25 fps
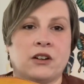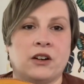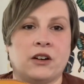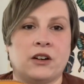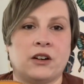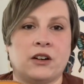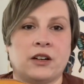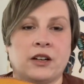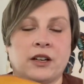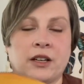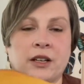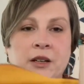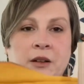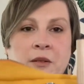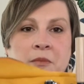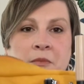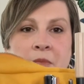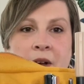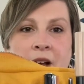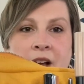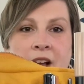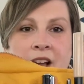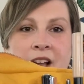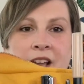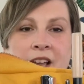on
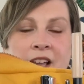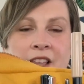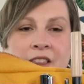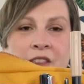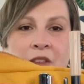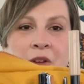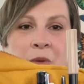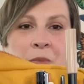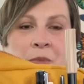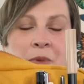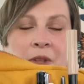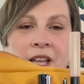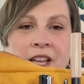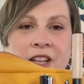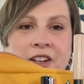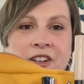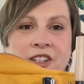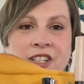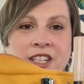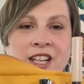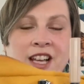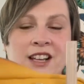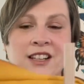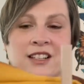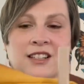my little planner
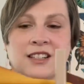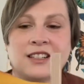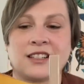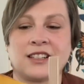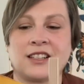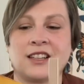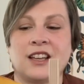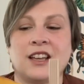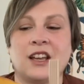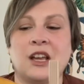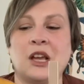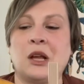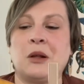desk,